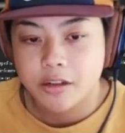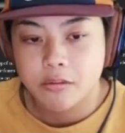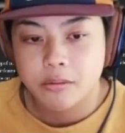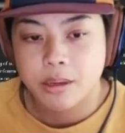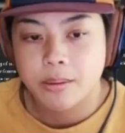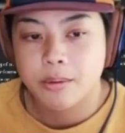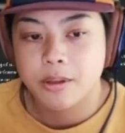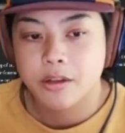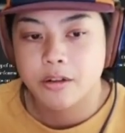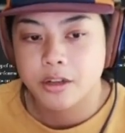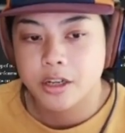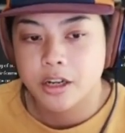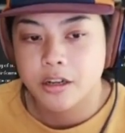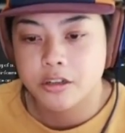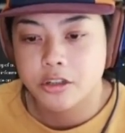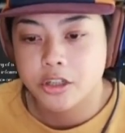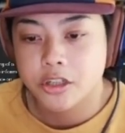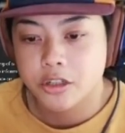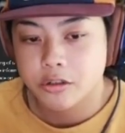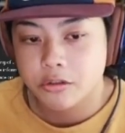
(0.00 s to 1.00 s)
or maybe they're young
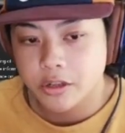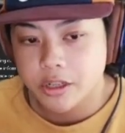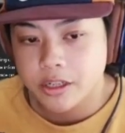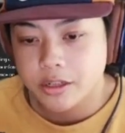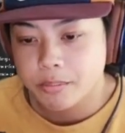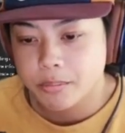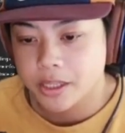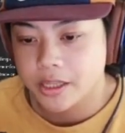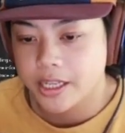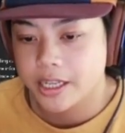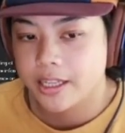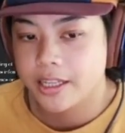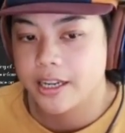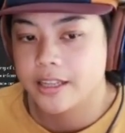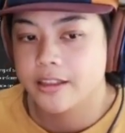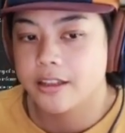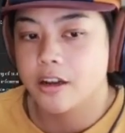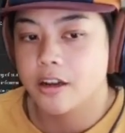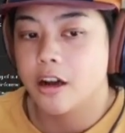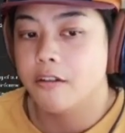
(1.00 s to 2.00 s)
children, but they like
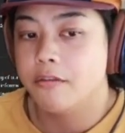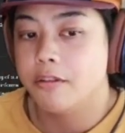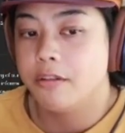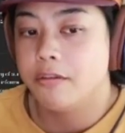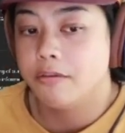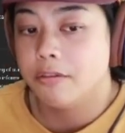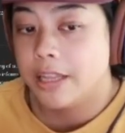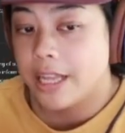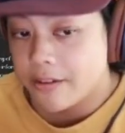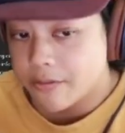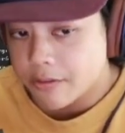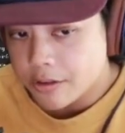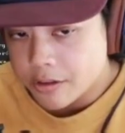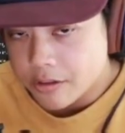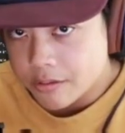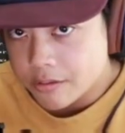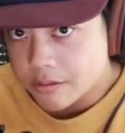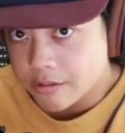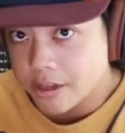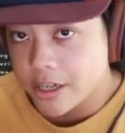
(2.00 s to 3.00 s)
the coffee flavor,
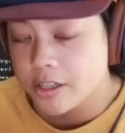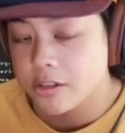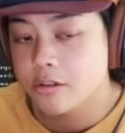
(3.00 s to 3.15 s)
right?